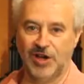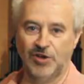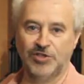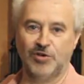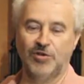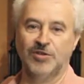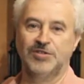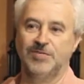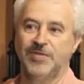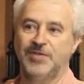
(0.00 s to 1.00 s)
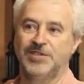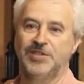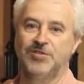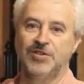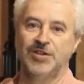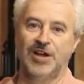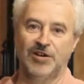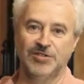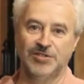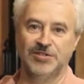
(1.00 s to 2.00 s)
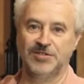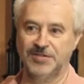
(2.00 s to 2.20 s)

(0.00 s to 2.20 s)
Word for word: house calls. We visit you in your house.